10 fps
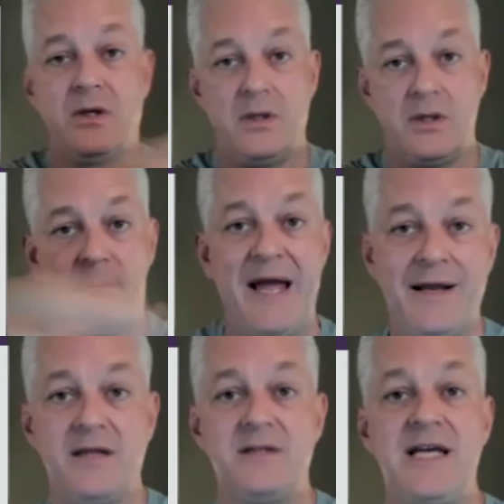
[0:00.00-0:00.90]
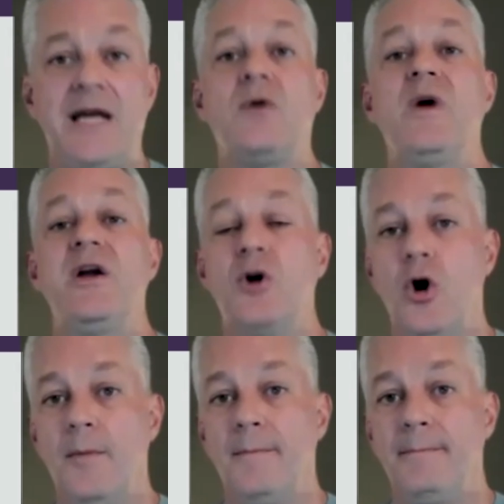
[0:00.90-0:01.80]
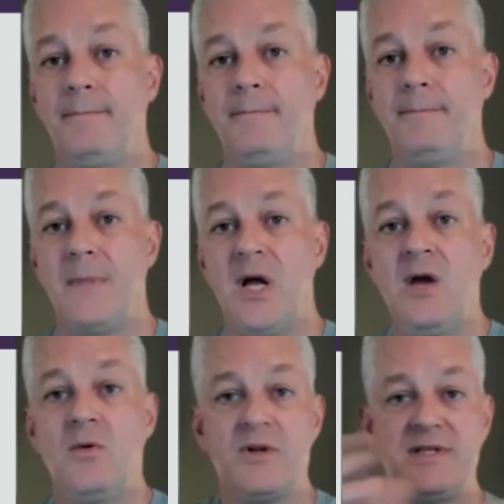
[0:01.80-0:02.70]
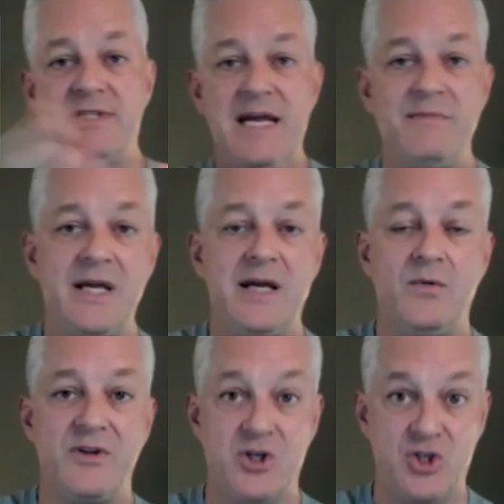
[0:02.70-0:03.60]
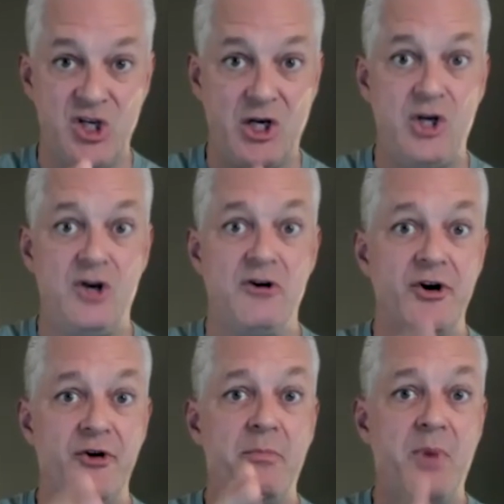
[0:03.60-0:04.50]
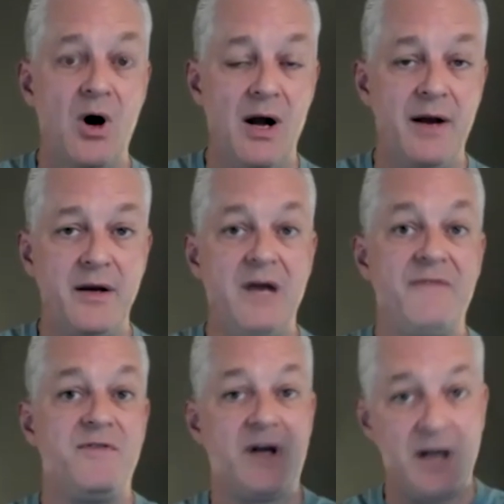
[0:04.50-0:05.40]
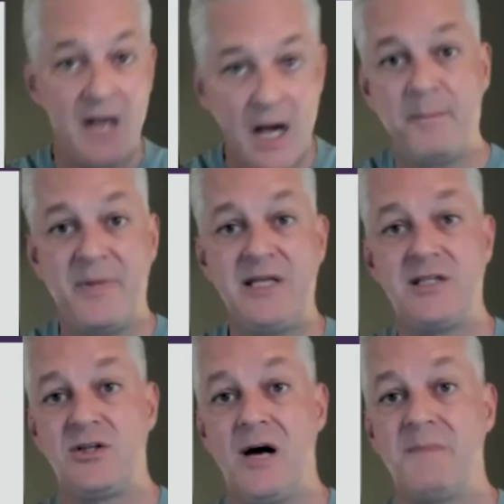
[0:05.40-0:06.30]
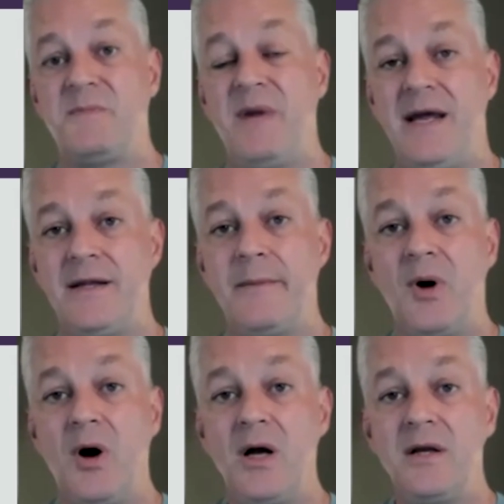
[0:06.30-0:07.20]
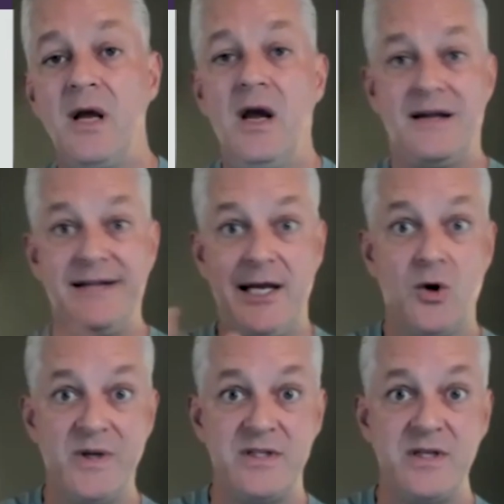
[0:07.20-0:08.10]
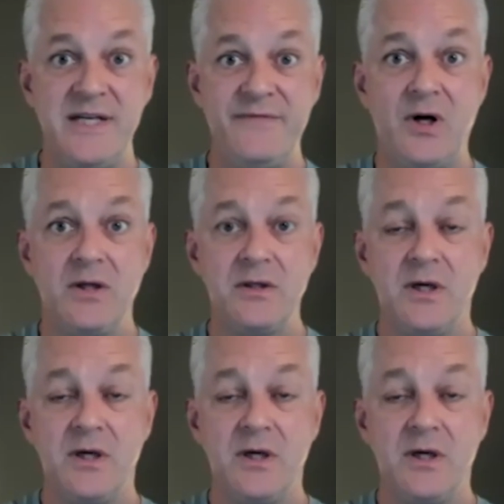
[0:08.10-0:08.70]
the bank can take away your home. Well, the same thing with a secured bond. If the company stops paying the bond and they go into default,